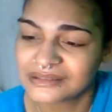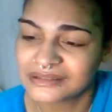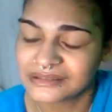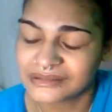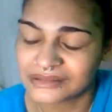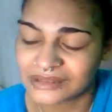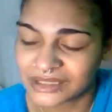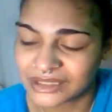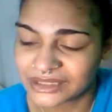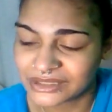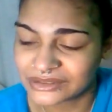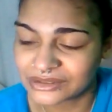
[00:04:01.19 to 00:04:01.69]

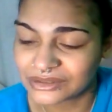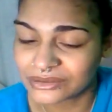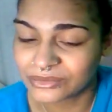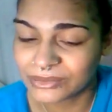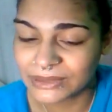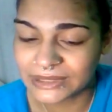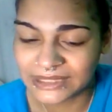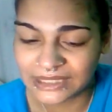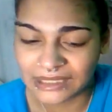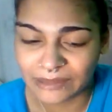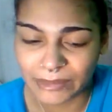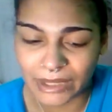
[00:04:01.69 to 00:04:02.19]
right? So
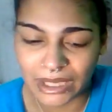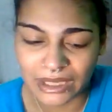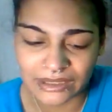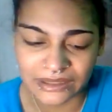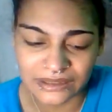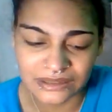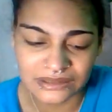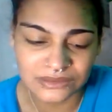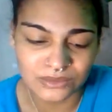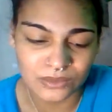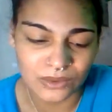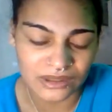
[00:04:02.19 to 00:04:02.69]
reading about it
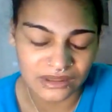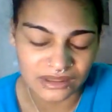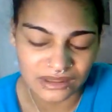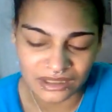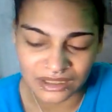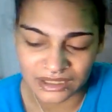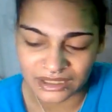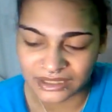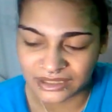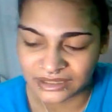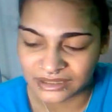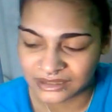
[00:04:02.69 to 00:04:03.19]
is one
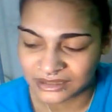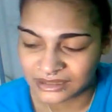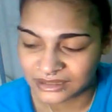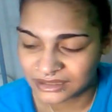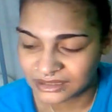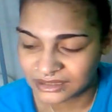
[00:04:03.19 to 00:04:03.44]
thing.